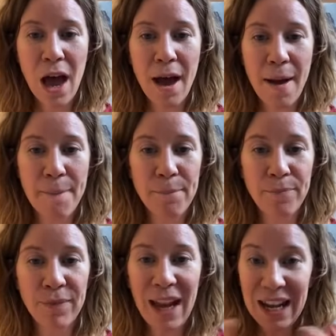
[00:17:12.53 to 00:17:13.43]

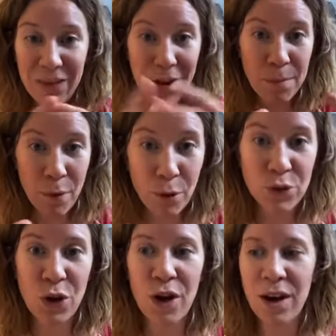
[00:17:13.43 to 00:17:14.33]
an even
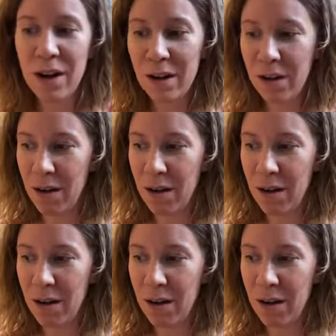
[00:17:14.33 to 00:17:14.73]
broader